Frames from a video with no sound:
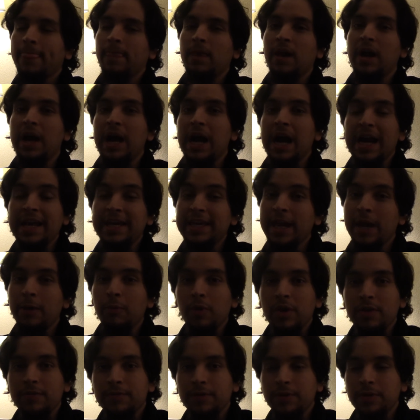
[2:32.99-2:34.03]
I
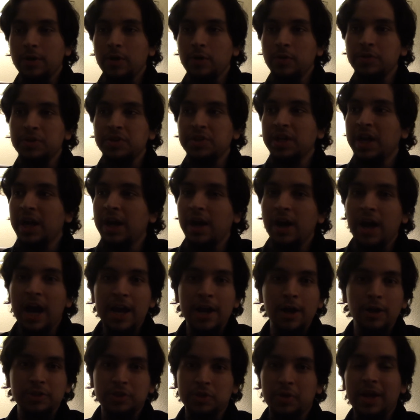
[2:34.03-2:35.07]
can't wait for those.
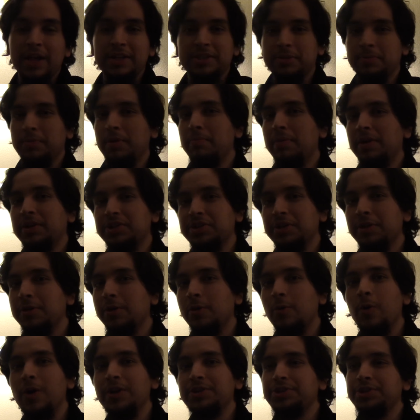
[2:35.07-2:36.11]
I also asked him a bunch of
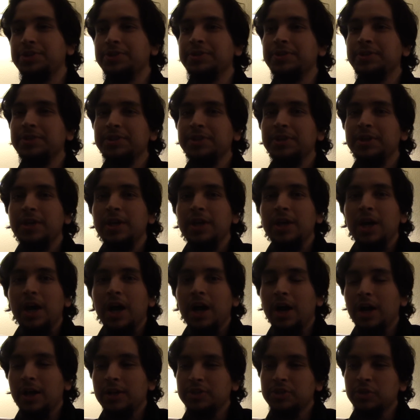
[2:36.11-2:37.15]
other questions.
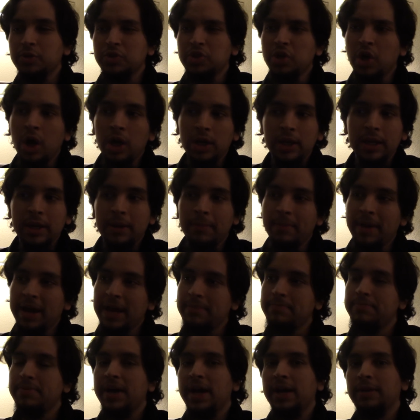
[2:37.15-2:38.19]
So talking to
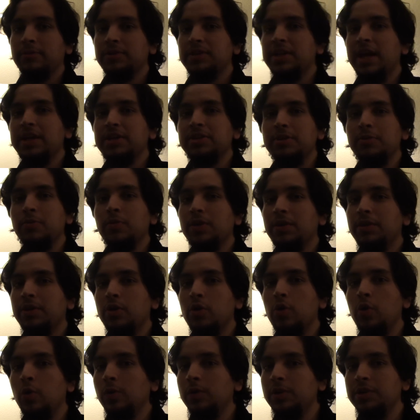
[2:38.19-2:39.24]
MatPat was actually one of the
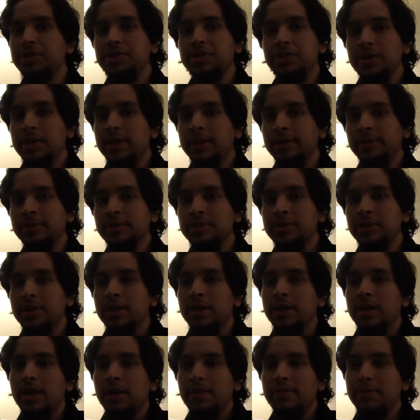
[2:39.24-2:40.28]
coolest things
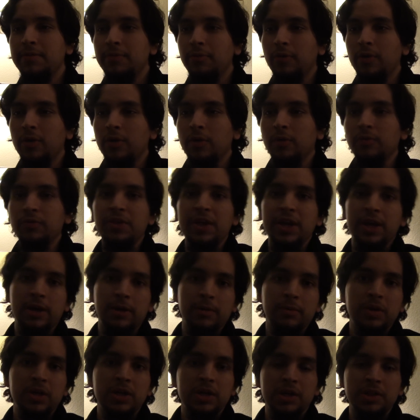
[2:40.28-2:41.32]
that were
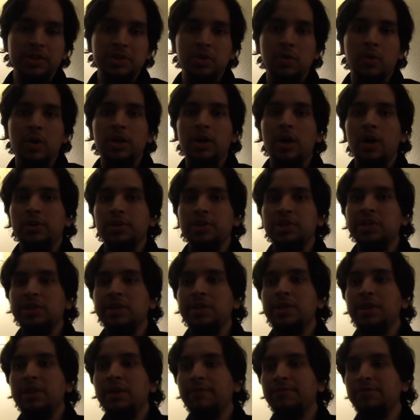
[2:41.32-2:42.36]
there, because quite
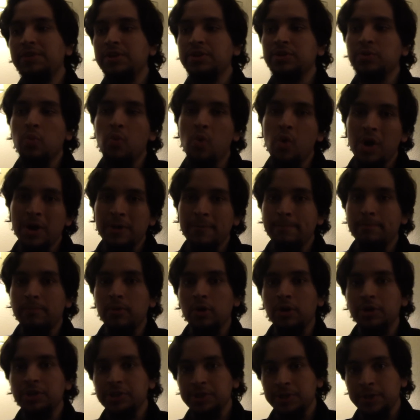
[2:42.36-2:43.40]
honestly, if there's one
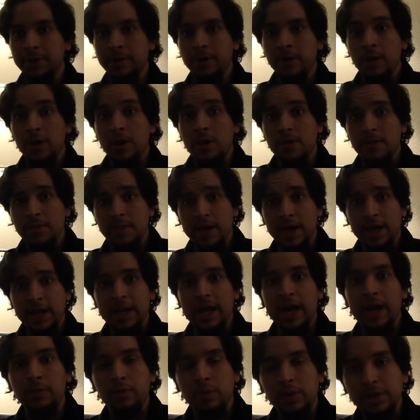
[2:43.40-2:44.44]
person
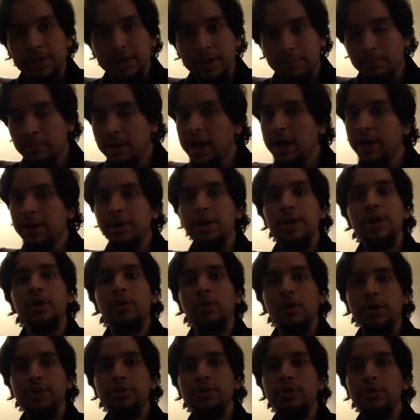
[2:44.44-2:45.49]
that I really admire
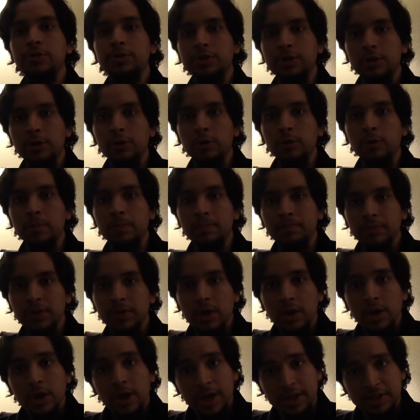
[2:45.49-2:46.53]
here on YouTube,
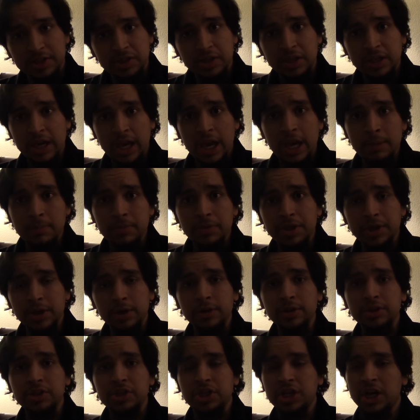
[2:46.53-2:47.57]
it's the Game
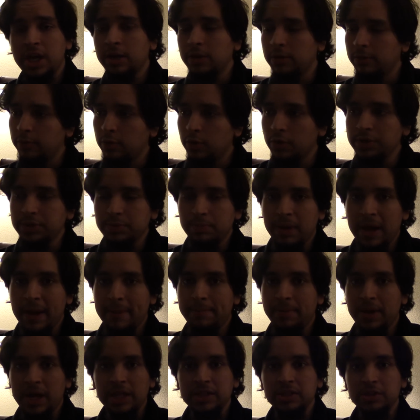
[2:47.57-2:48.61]
Theorist channel. Of course,
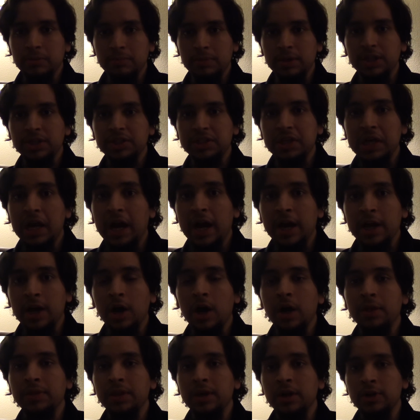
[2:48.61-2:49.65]
MatPat's the biggest guy
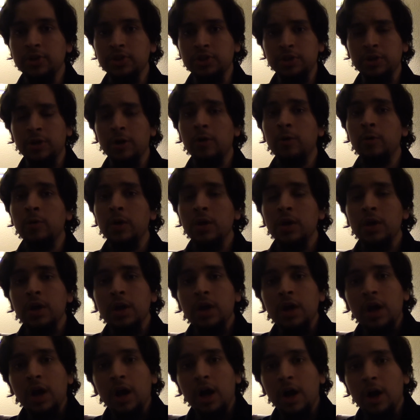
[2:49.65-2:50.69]
on there, so
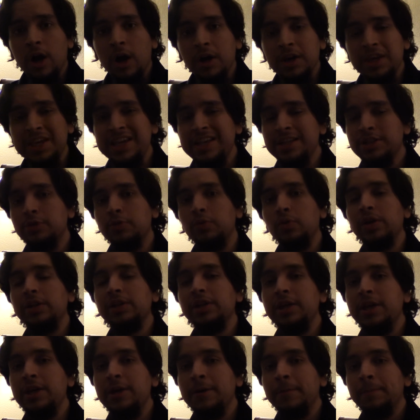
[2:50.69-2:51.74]
he's
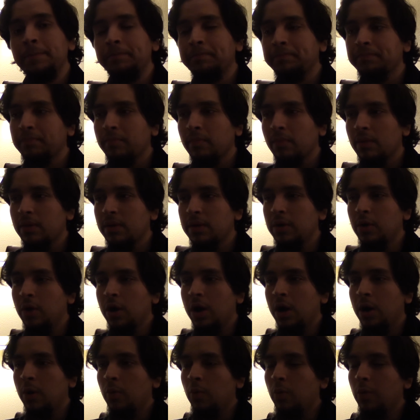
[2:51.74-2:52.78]
really,
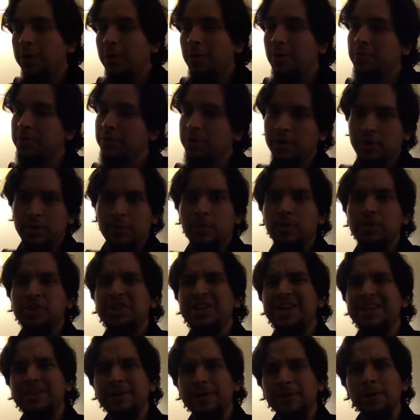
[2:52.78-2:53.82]
you could almost
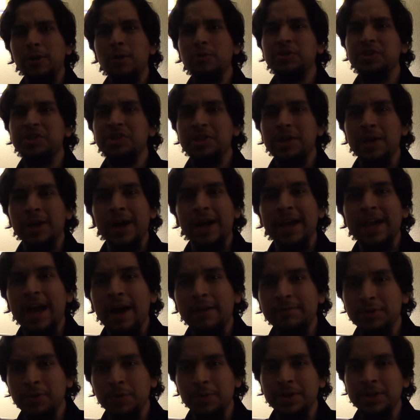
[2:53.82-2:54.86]
say, the closest thing I
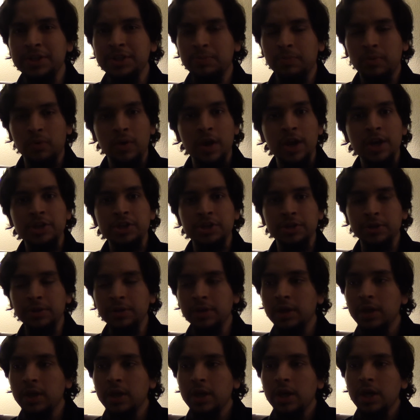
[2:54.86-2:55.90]
have to an
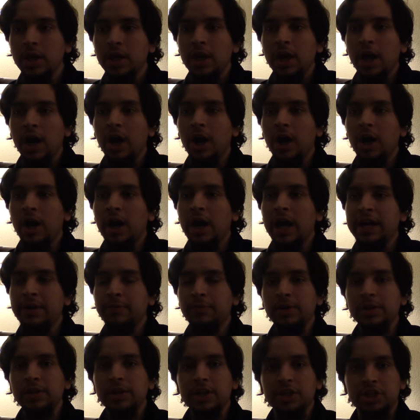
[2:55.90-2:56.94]
inspiration. I
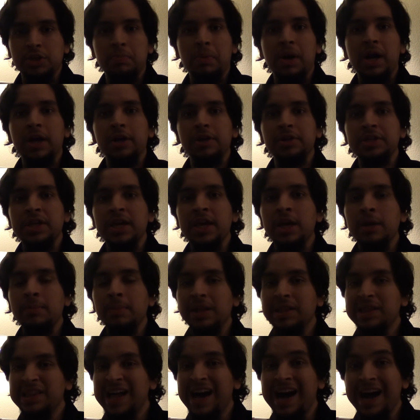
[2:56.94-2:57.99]
really aspire to him
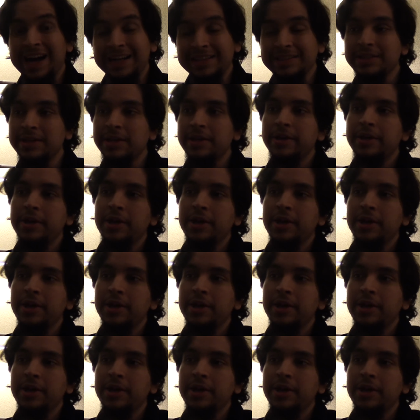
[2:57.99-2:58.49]
a lot,